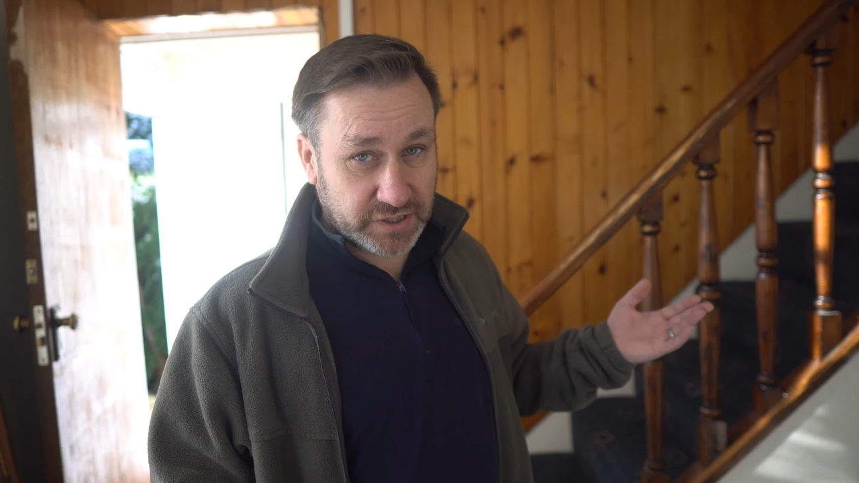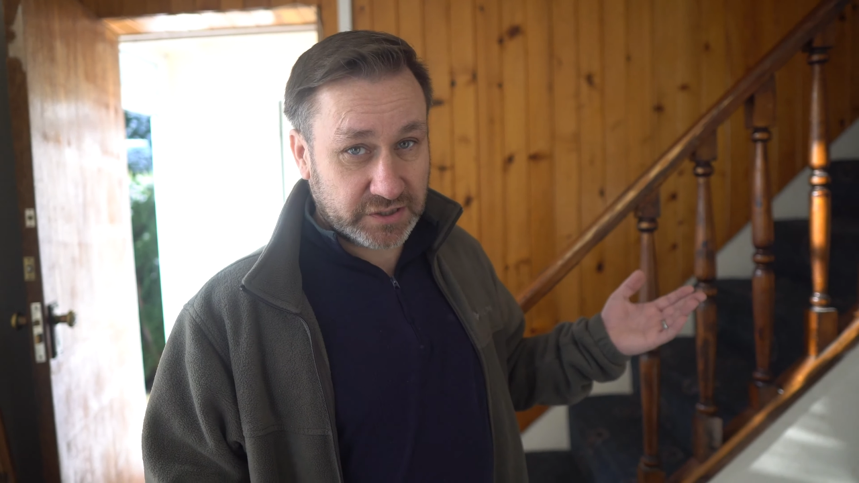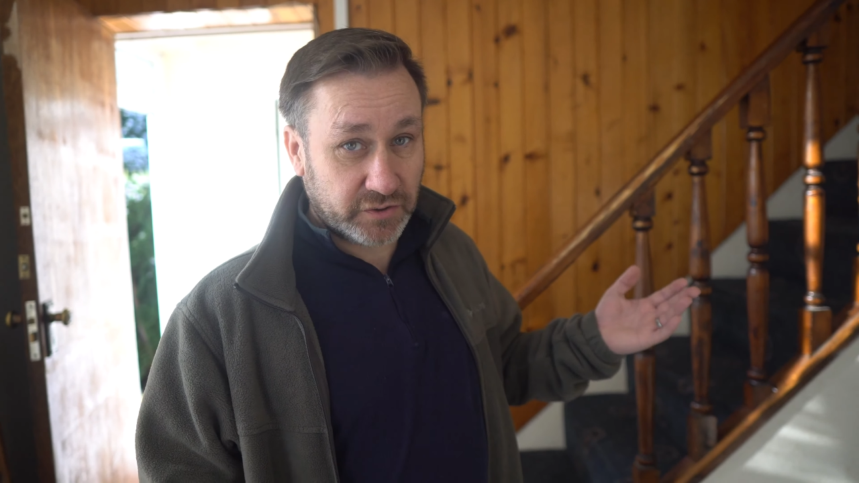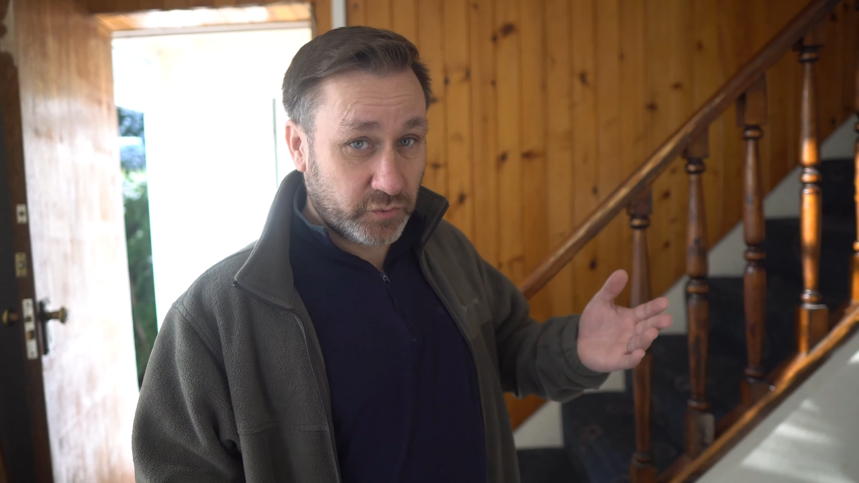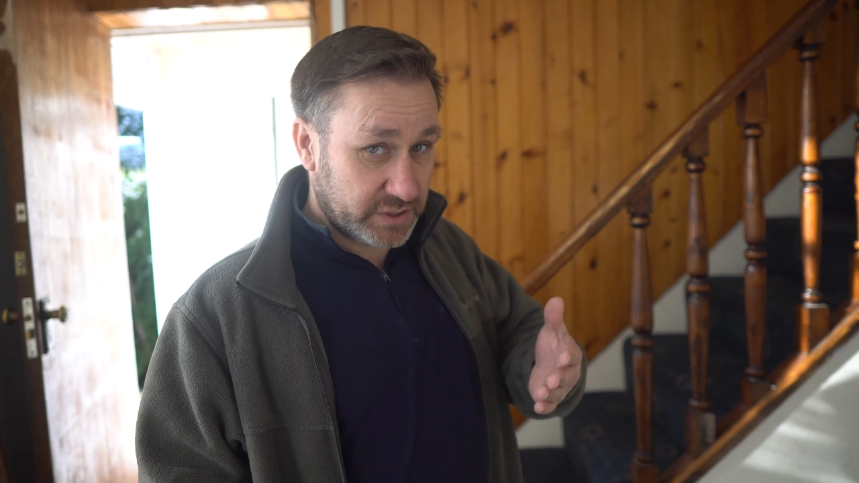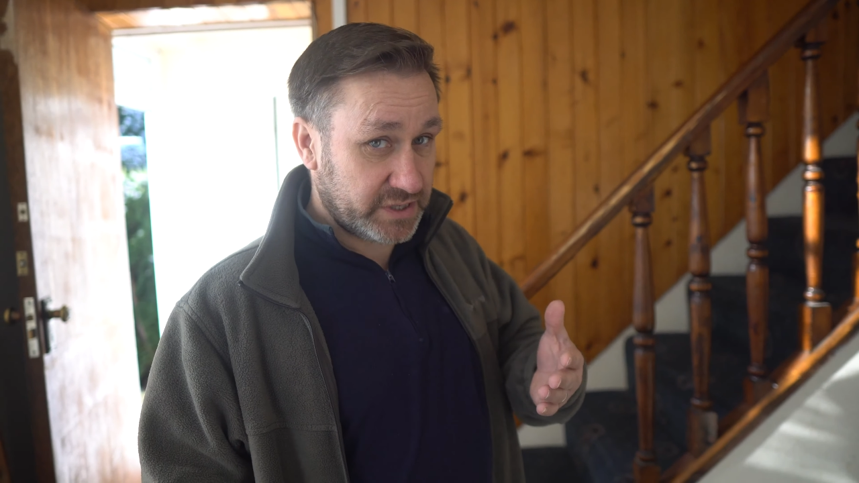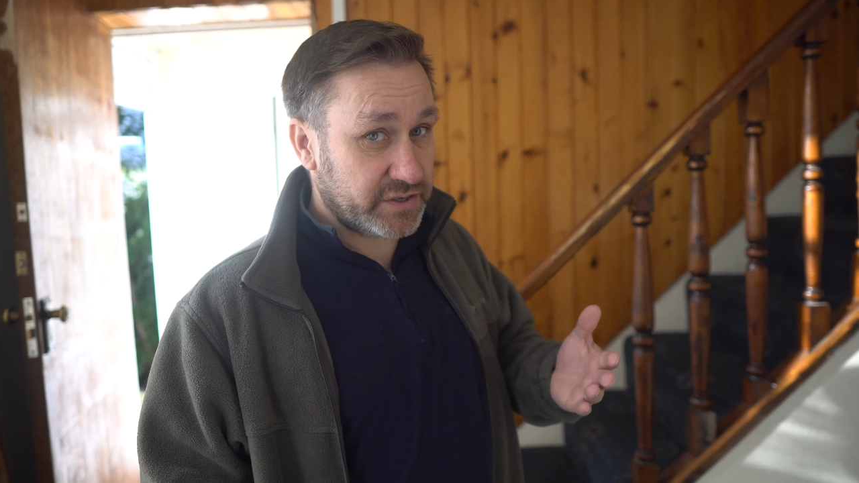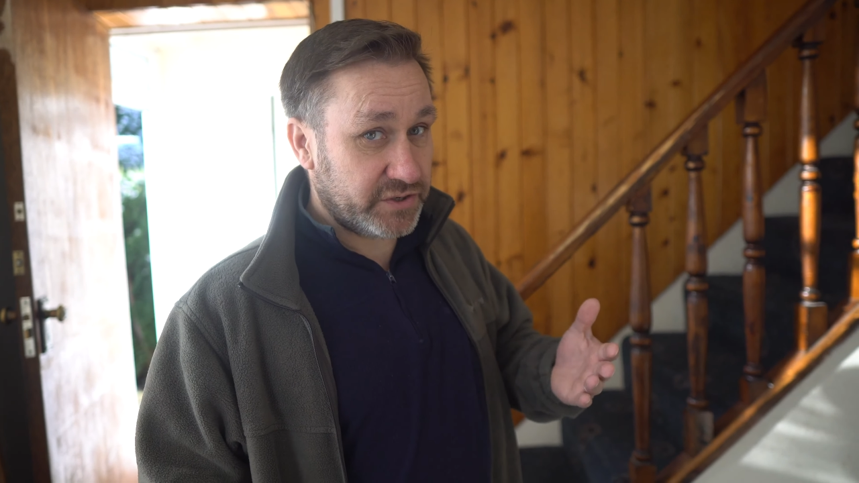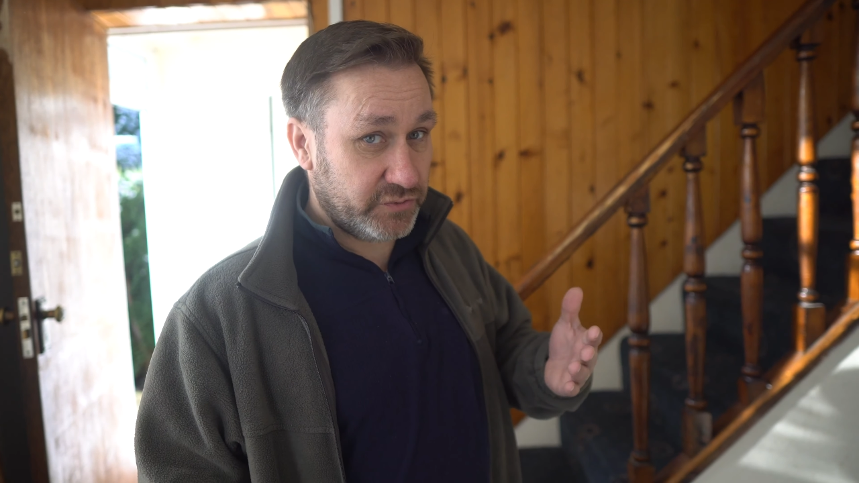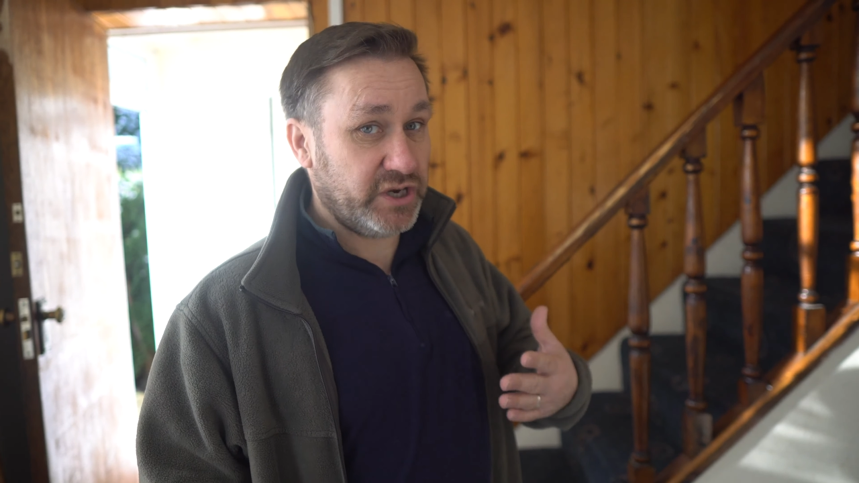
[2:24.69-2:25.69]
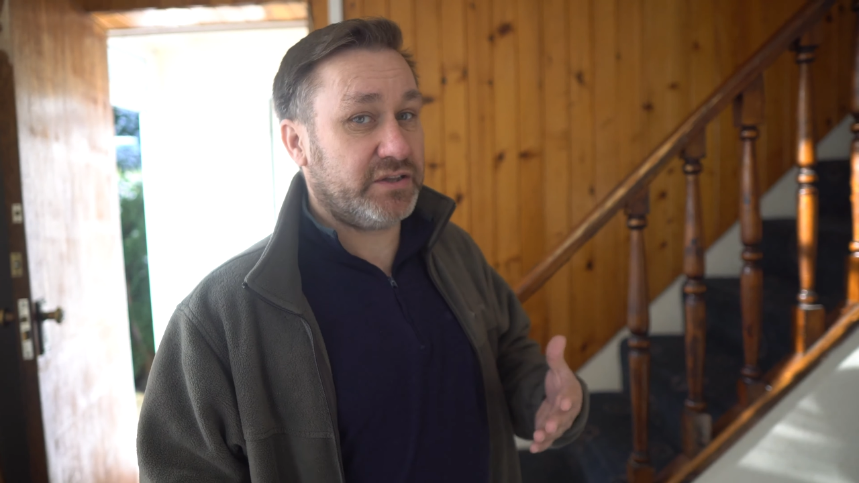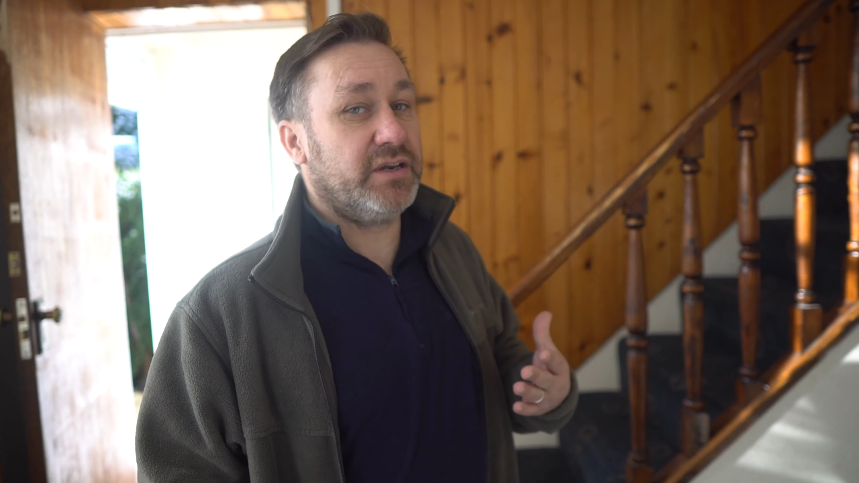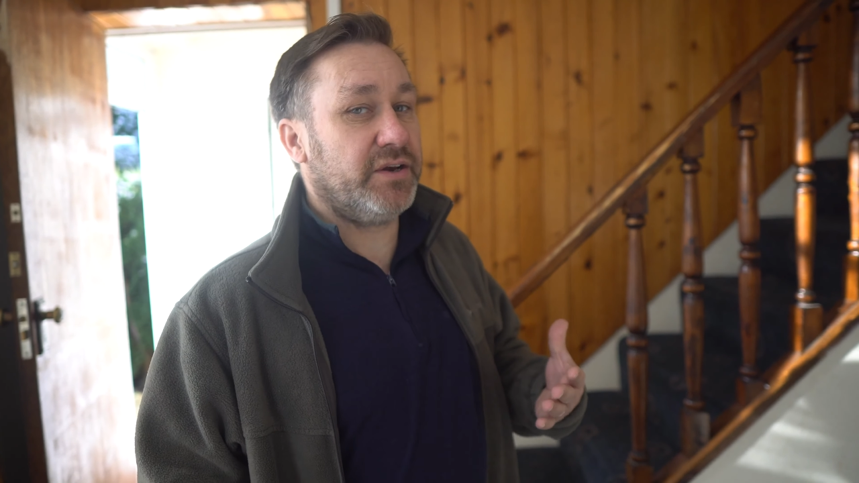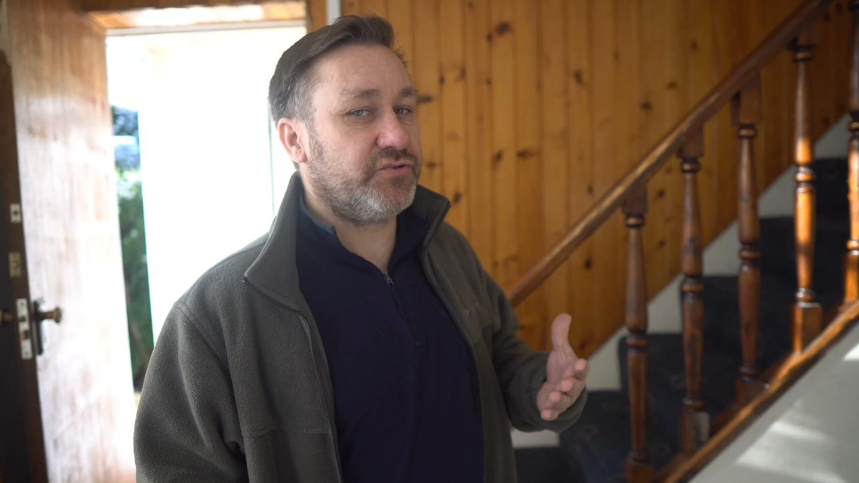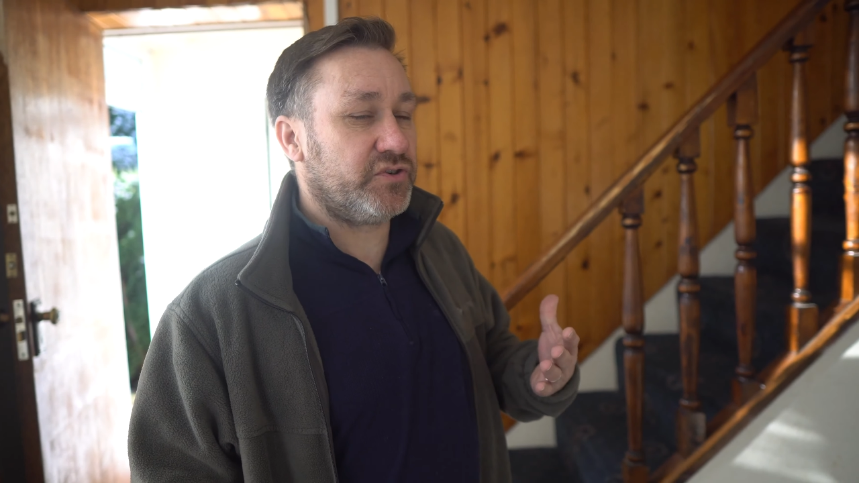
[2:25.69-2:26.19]
as I always say to do, check the
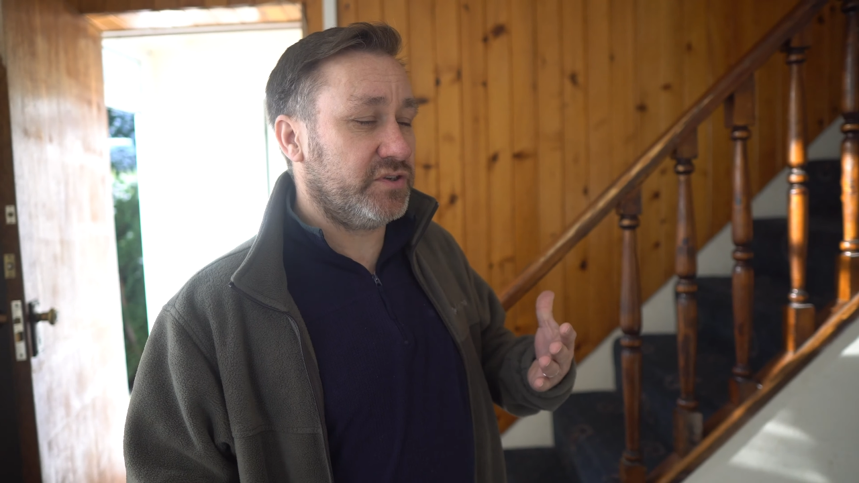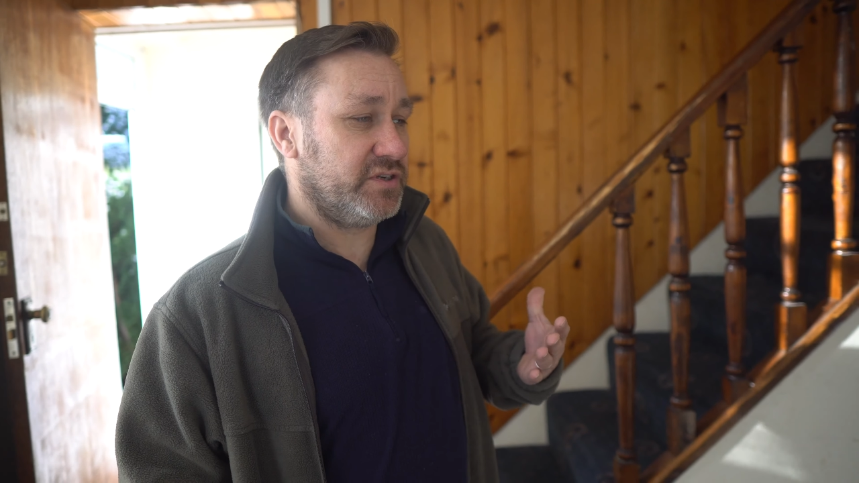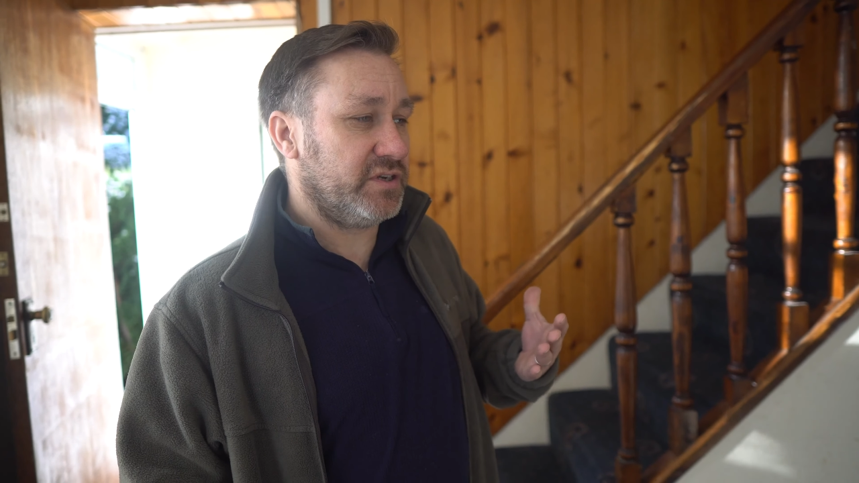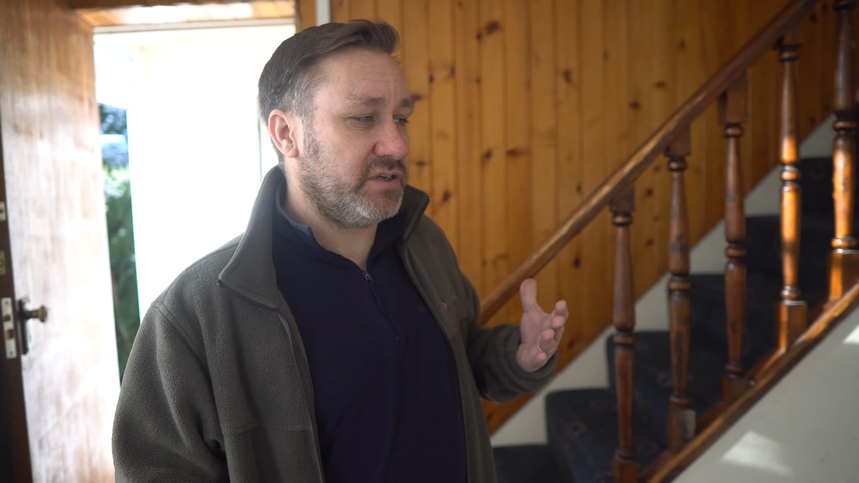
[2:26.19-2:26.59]
electrics